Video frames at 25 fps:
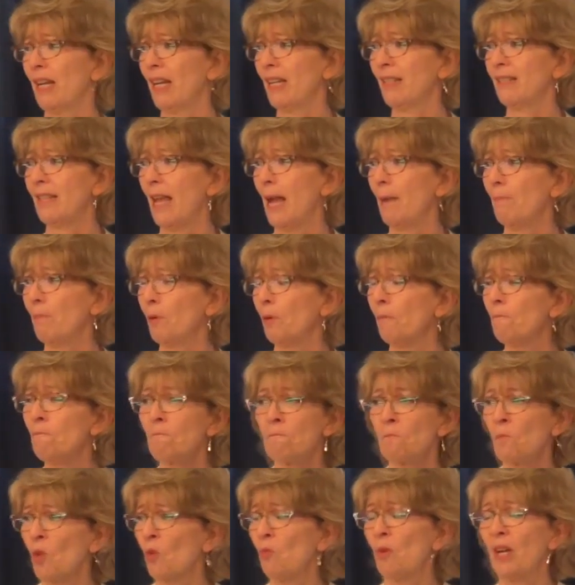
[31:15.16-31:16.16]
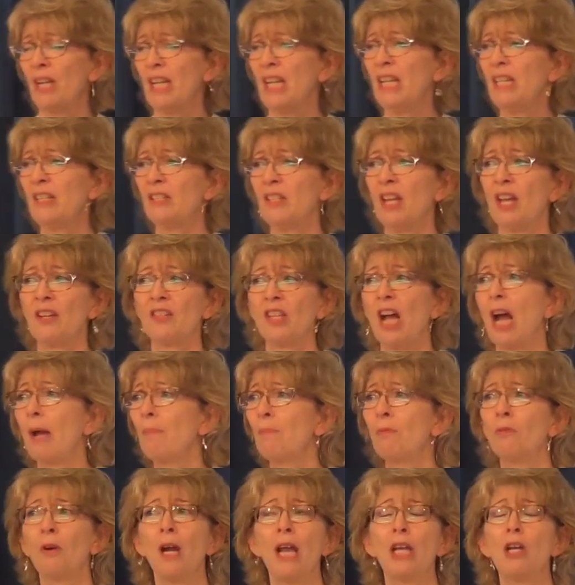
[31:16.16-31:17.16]
example when he says, I
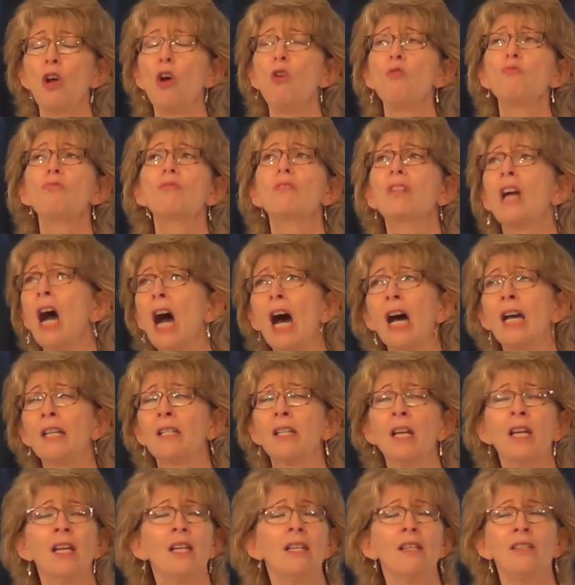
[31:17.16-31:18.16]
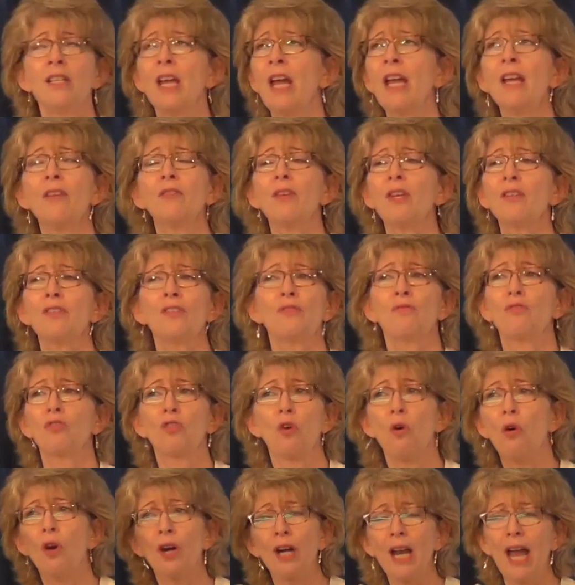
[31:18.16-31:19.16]
prayed, Oh God, take this
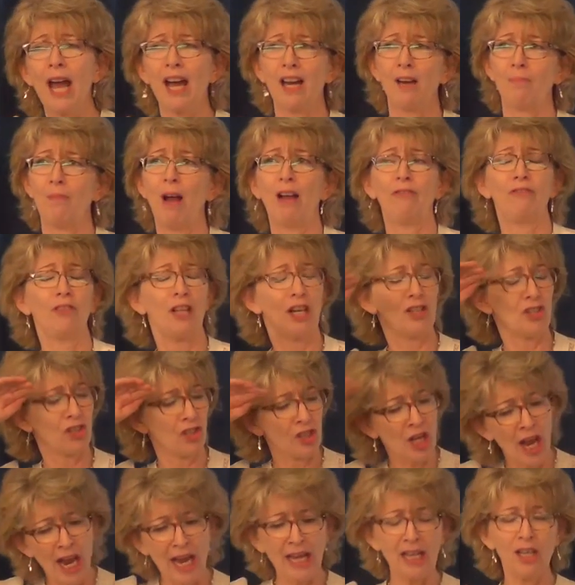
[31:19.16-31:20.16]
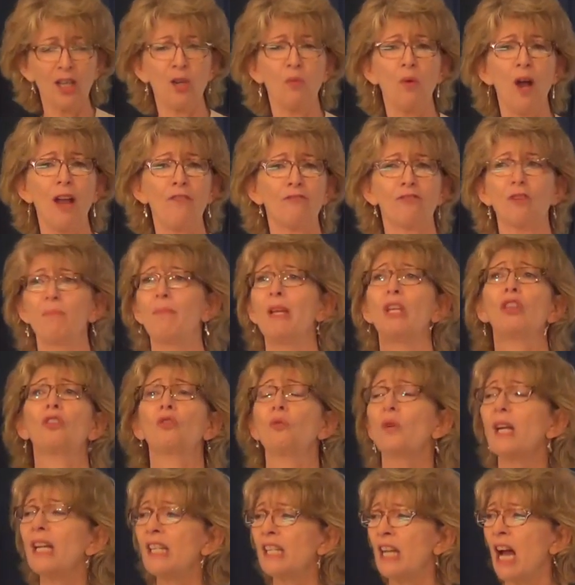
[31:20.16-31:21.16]
thorn out of my flesh, take it away from me
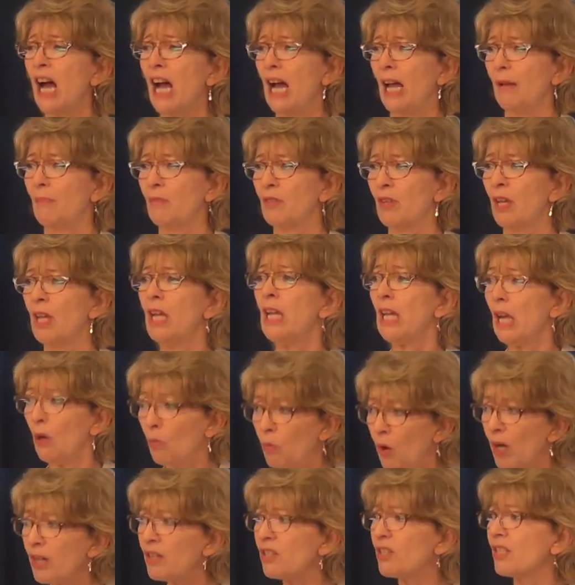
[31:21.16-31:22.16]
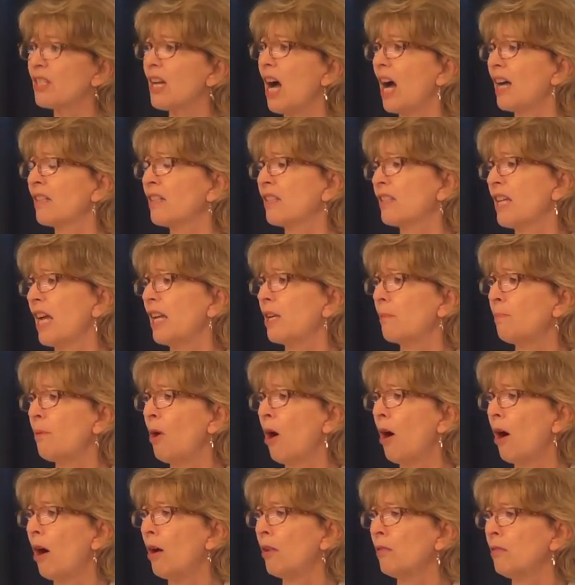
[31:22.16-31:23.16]
three times. And what does God say to
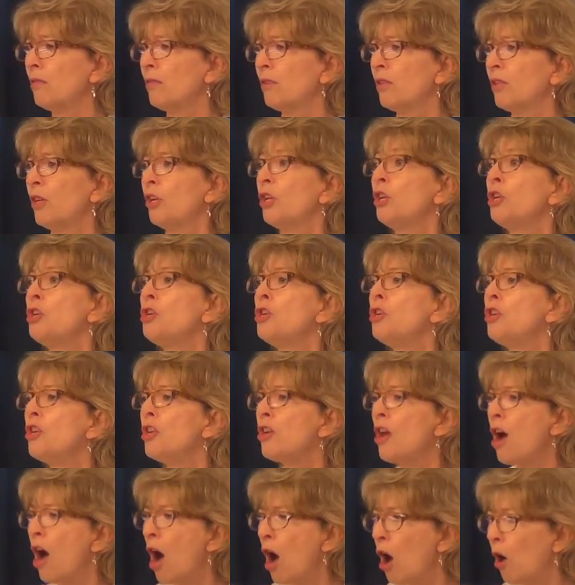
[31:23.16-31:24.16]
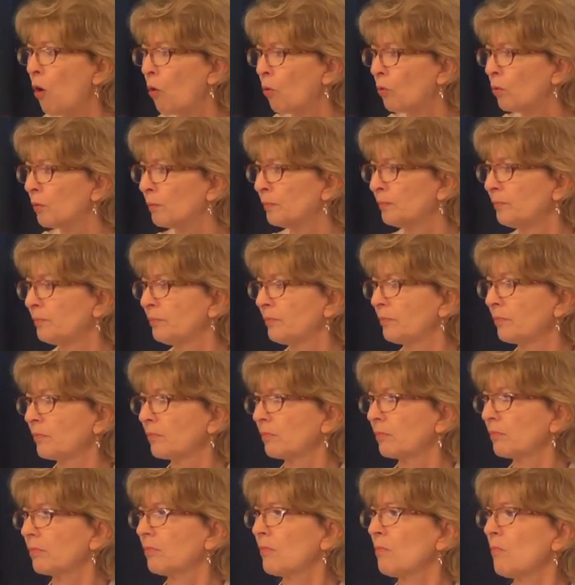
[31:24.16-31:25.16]
Paul? No,
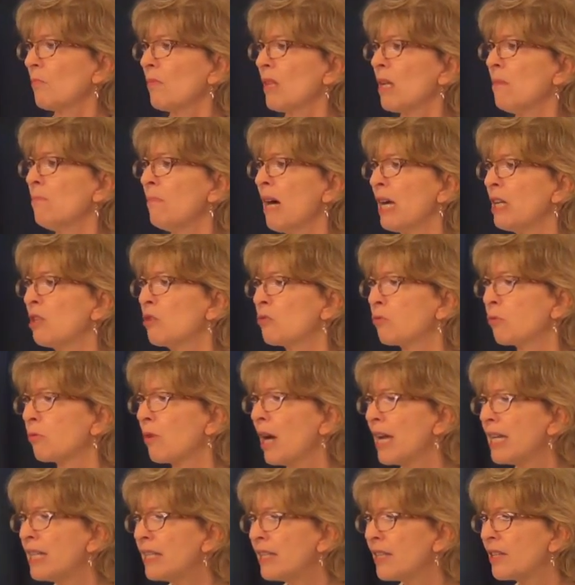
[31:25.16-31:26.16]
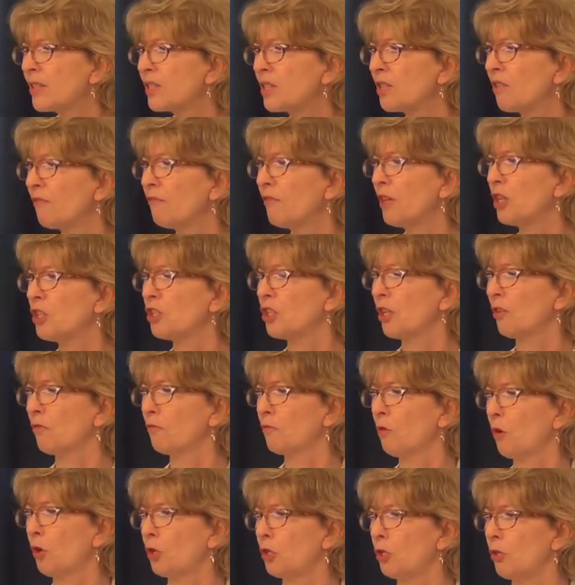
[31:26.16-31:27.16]
my grace is sufficient
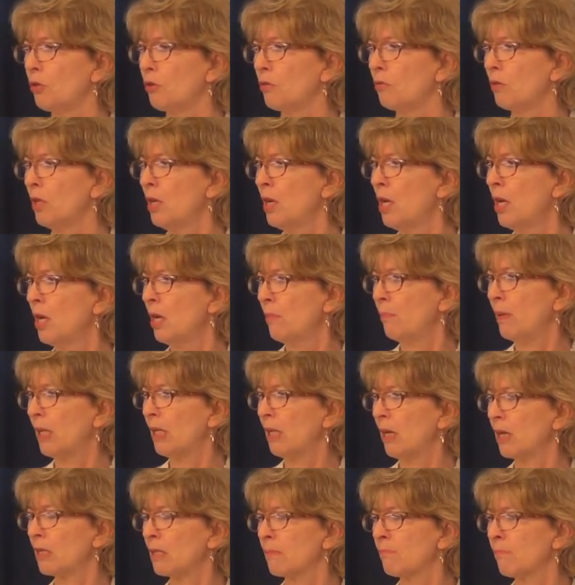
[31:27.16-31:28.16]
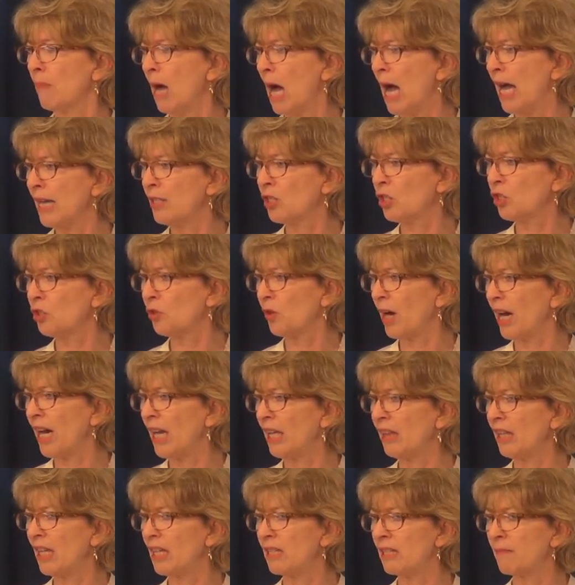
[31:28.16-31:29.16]
for you because my
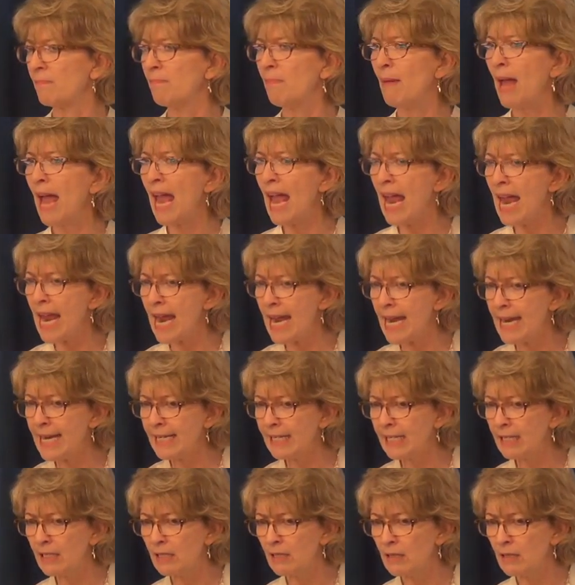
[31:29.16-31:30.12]
strength is made